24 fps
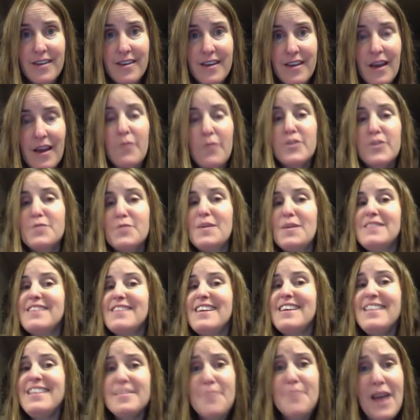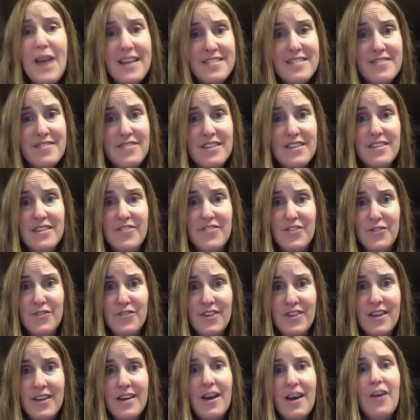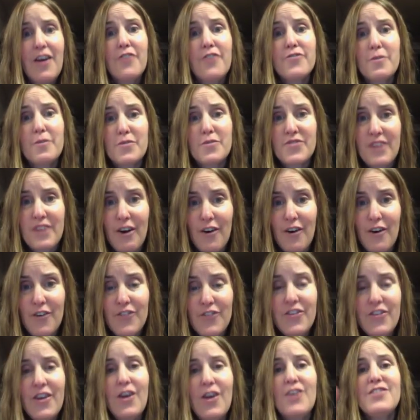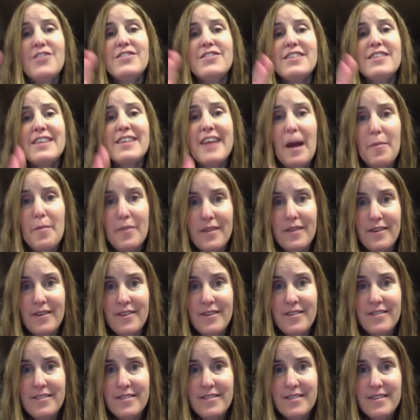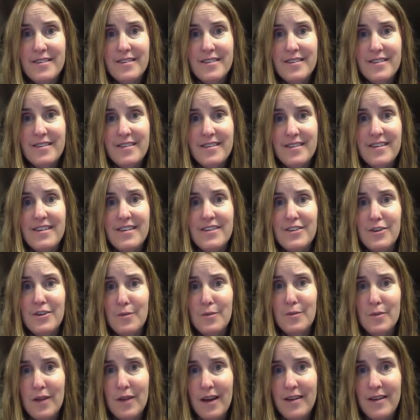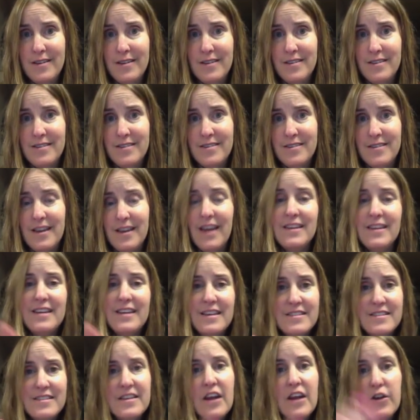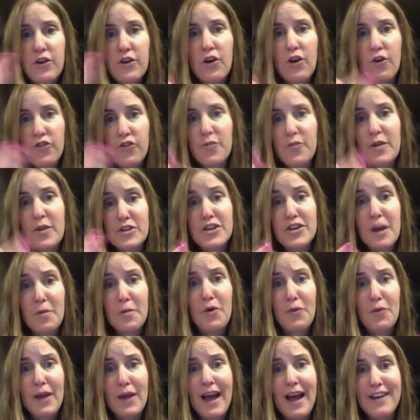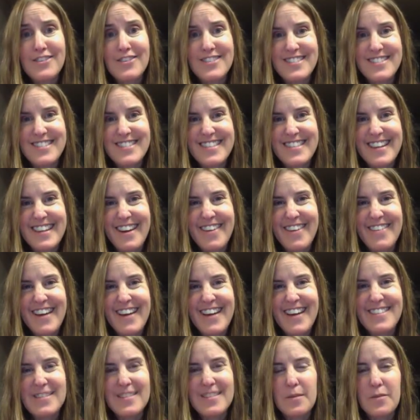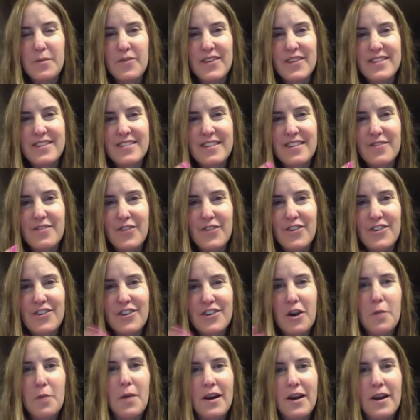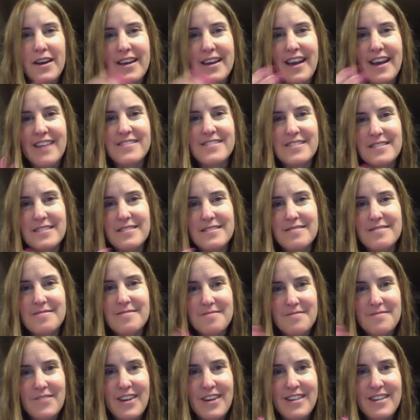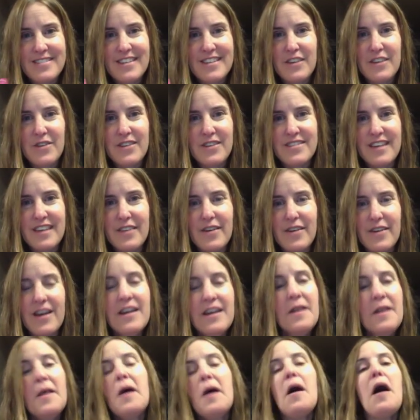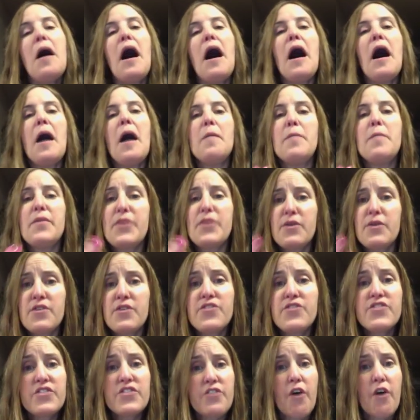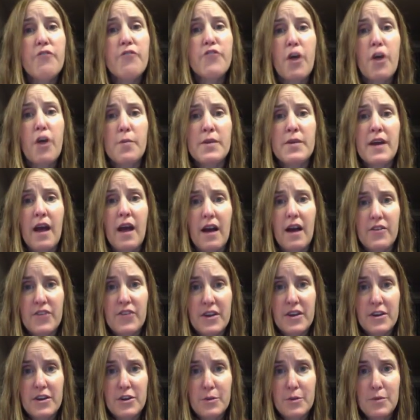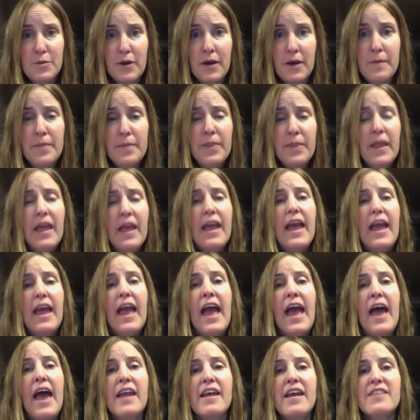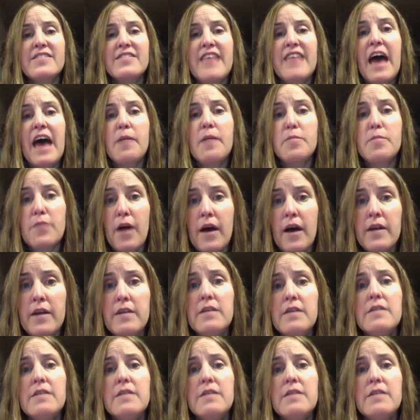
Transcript: which means it's passively diffusing from cells to capillaries into your blood. And yes, it undergoes a bunch of chemical reactions in there, right? And some of it is converted to carbonic acid, right, et cetera, et cetera. But there is dissolved carbon dioxide in your blood. And as that blood